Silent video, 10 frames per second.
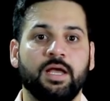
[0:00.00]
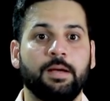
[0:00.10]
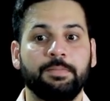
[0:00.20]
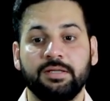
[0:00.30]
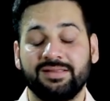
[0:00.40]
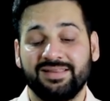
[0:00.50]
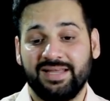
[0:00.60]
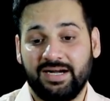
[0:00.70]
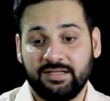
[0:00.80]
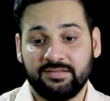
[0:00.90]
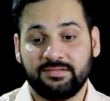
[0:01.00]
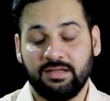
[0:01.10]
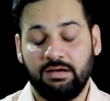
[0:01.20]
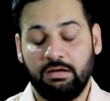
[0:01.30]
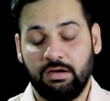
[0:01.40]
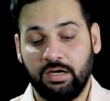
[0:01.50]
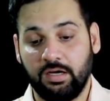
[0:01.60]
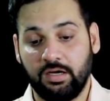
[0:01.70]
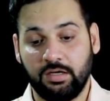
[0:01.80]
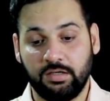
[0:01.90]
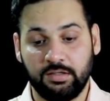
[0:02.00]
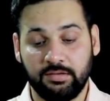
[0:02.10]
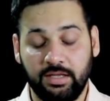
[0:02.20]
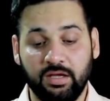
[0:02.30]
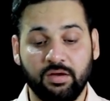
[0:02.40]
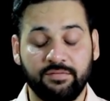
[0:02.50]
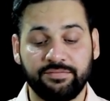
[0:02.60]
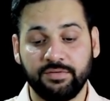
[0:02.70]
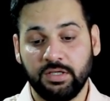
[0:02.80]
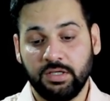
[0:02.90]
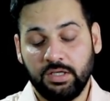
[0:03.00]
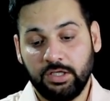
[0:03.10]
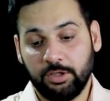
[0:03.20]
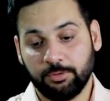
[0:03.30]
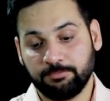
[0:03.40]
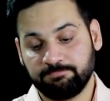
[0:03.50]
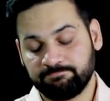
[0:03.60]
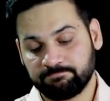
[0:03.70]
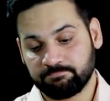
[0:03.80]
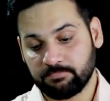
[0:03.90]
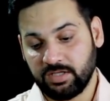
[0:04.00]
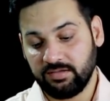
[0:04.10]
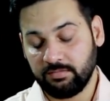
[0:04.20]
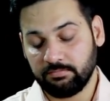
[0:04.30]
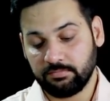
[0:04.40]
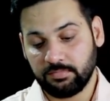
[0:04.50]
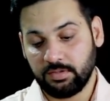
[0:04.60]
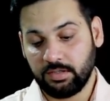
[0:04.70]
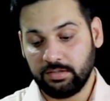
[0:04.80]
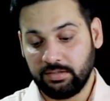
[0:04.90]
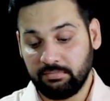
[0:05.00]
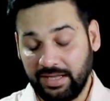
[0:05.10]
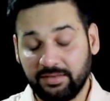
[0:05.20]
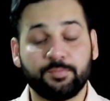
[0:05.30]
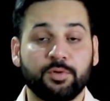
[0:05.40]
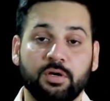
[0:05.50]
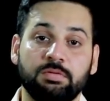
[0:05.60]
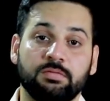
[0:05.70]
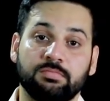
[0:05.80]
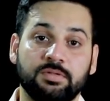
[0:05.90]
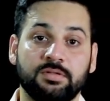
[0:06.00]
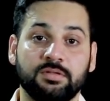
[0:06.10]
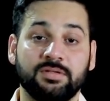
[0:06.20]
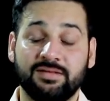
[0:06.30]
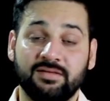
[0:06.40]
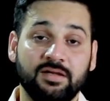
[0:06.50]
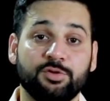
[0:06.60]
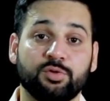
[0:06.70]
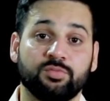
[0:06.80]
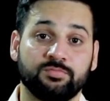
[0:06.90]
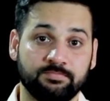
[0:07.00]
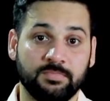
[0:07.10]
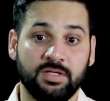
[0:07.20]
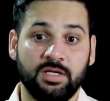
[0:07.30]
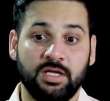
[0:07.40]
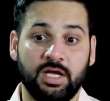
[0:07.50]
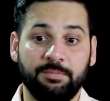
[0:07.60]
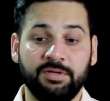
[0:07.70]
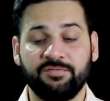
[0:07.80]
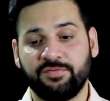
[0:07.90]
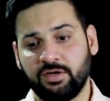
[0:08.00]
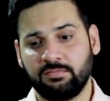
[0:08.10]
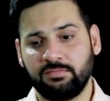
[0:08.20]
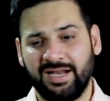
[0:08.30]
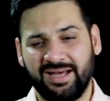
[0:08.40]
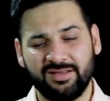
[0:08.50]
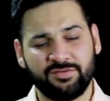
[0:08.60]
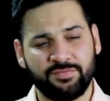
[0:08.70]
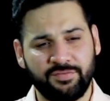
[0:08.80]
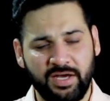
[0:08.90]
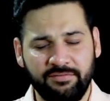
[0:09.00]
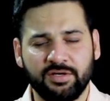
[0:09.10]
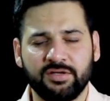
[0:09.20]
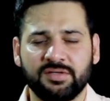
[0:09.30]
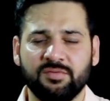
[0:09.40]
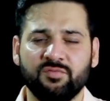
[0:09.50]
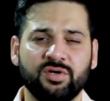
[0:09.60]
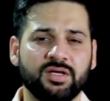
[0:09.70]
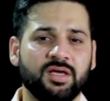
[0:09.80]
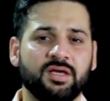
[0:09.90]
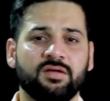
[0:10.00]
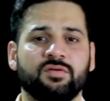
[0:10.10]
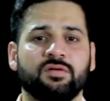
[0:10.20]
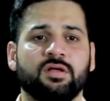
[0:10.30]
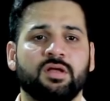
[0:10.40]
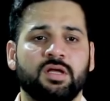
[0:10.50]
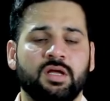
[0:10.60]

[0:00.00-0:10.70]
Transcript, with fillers: I mean, that is a thing of, you know, that's a problem. That's an issue. I mean, from last five years, I'm working